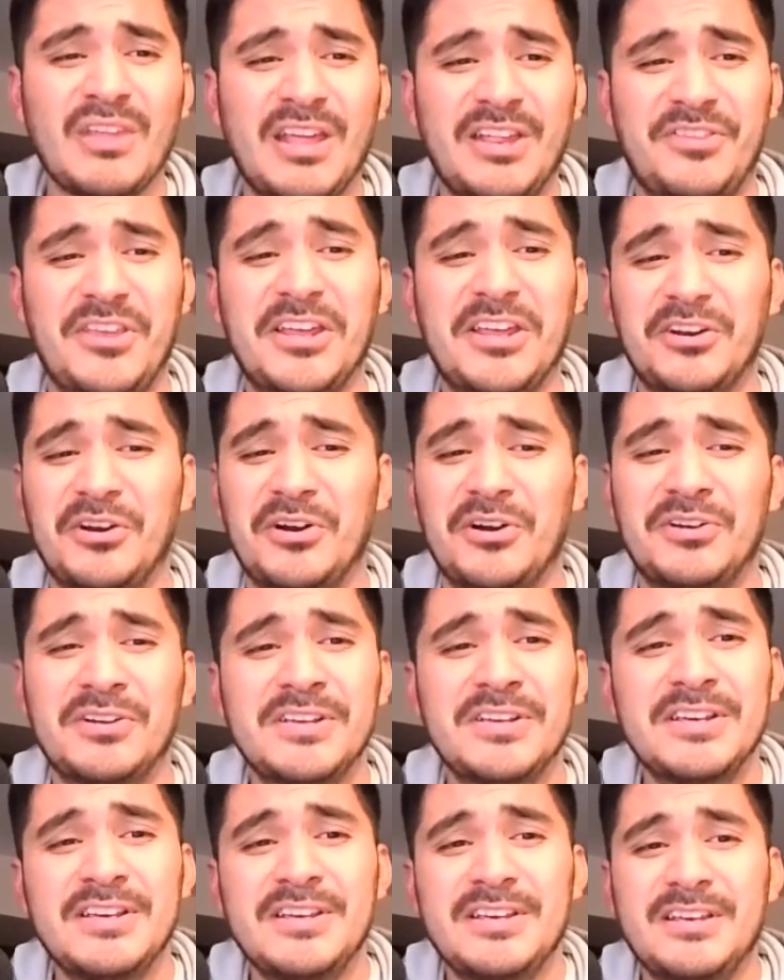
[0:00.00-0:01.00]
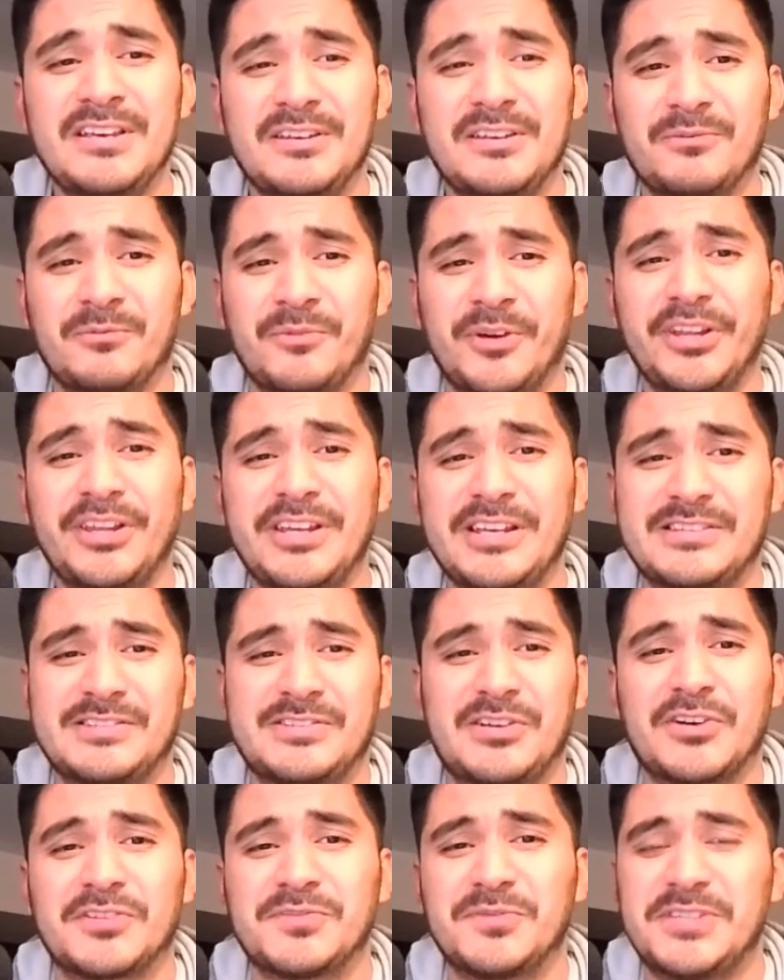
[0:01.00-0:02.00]
Yeah, I think it all yeah. really
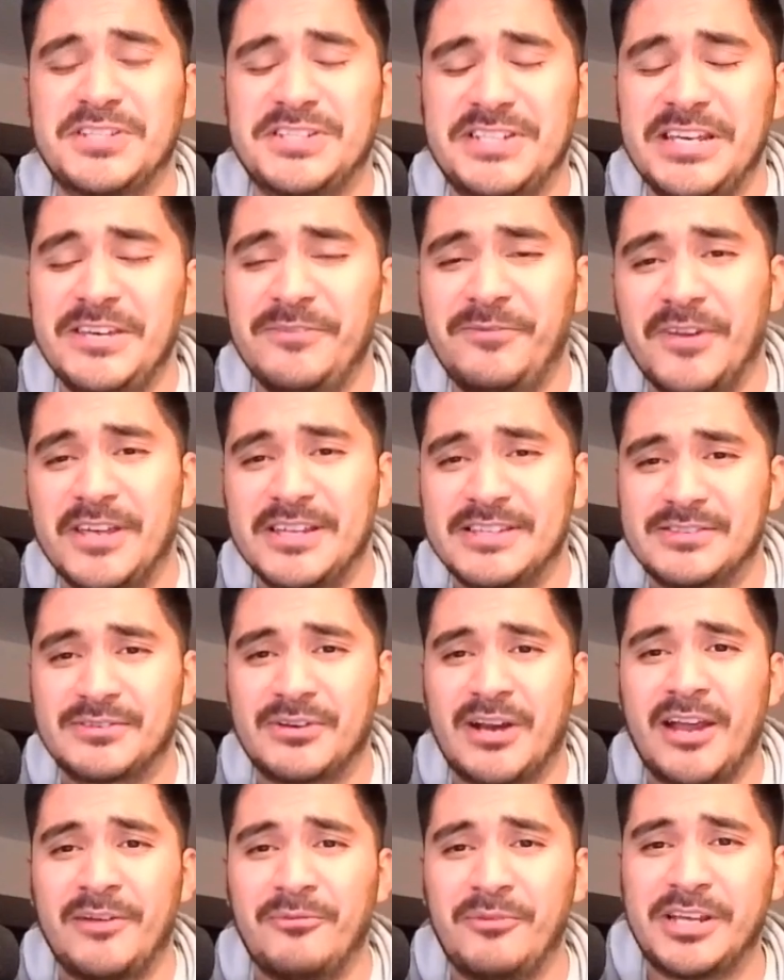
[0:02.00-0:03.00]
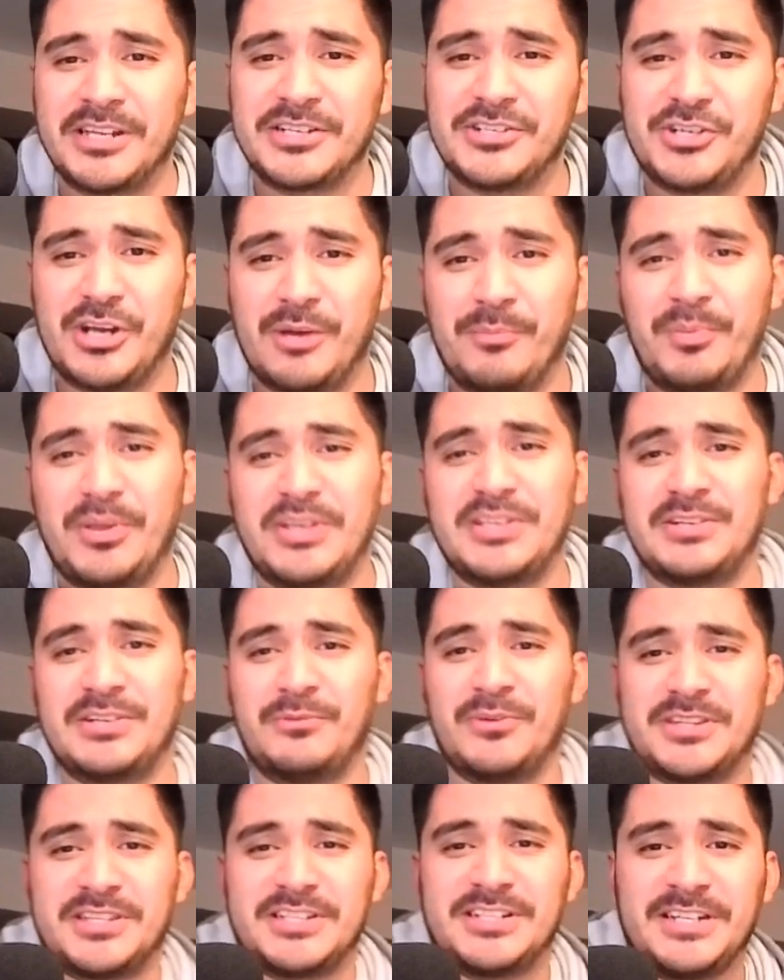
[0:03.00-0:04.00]
it starts with the defense, right? We can jump
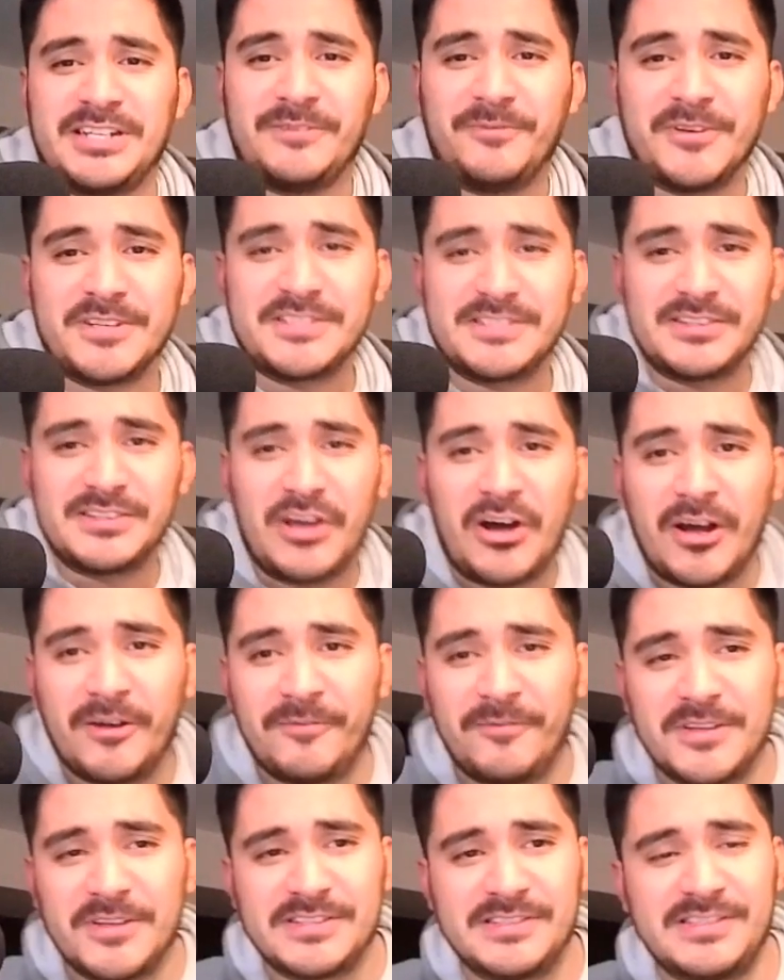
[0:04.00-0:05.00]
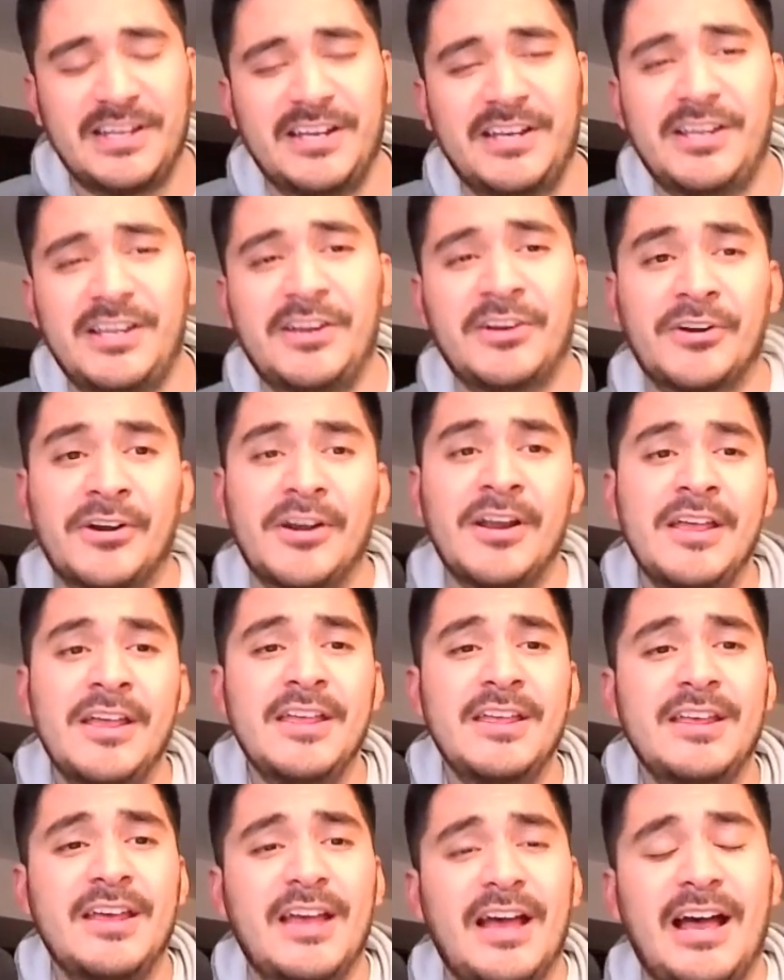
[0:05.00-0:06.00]
into sure what the does. defense and yeah. the offense did here.
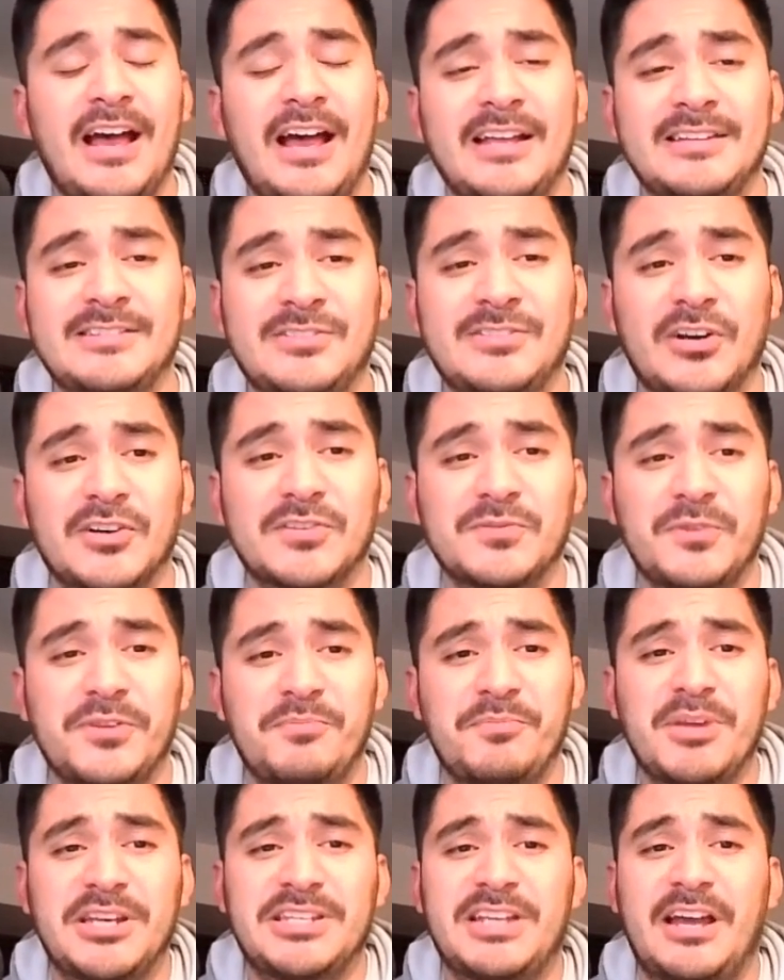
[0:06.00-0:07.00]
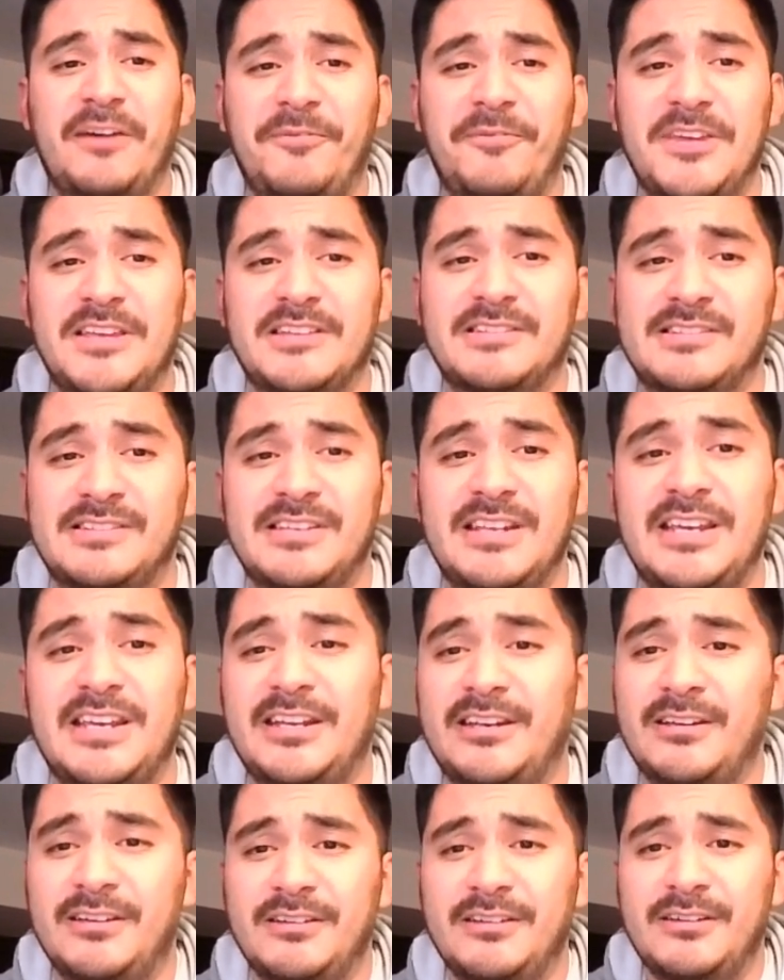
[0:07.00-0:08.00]
Uh, it starts with McDuffie and
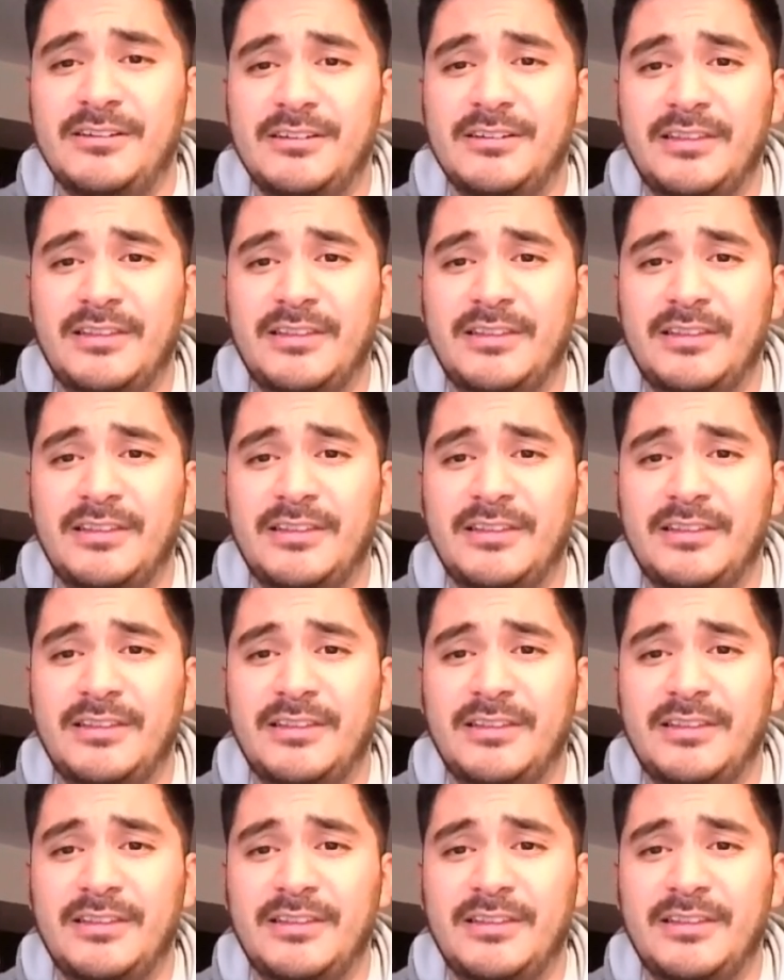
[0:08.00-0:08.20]
Sneed.